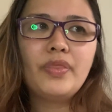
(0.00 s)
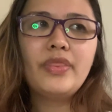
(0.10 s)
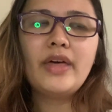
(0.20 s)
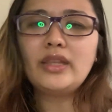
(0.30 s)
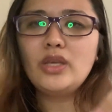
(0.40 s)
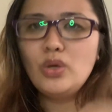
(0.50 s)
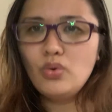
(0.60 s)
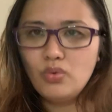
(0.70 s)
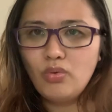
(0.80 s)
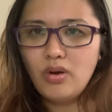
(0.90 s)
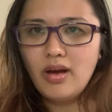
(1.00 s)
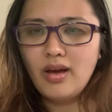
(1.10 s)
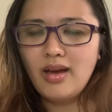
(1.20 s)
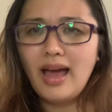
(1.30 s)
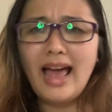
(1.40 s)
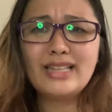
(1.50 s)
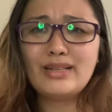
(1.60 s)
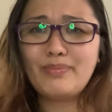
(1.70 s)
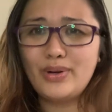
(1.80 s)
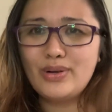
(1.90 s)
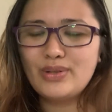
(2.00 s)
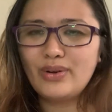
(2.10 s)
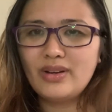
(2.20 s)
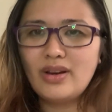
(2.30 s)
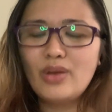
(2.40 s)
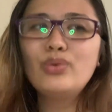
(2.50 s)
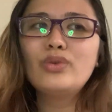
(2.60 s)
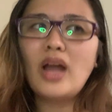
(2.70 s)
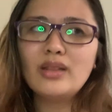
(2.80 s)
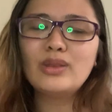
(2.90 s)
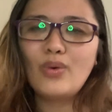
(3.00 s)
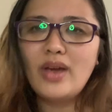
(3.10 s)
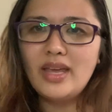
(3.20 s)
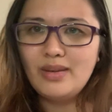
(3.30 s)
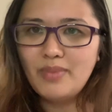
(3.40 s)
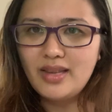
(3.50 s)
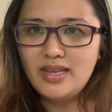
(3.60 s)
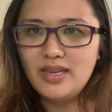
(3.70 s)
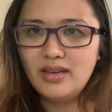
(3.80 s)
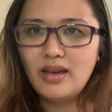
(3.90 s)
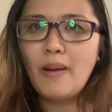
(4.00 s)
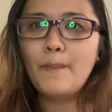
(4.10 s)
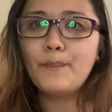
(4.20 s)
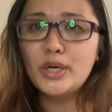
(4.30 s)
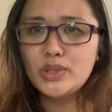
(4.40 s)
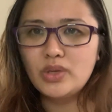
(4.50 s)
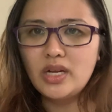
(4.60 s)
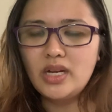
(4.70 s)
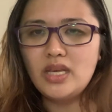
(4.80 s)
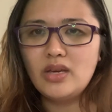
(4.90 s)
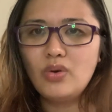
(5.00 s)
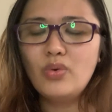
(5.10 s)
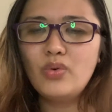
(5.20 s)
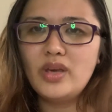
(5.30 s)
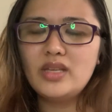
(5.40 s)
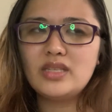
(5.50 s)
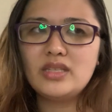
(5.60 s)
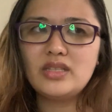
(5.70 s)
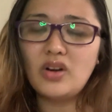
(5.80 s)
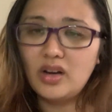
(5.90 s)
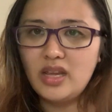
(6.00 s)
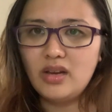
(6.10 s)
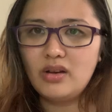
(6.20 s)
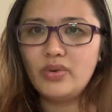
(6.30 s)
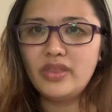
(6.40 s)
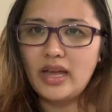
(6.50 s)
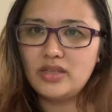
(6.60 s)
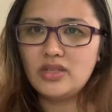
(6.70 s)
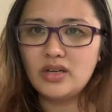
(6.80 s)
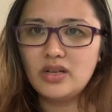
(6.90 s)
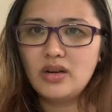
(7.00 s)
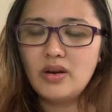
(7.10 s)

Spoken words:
that you, as a person, do not know anybody personally who is struggling with cancer,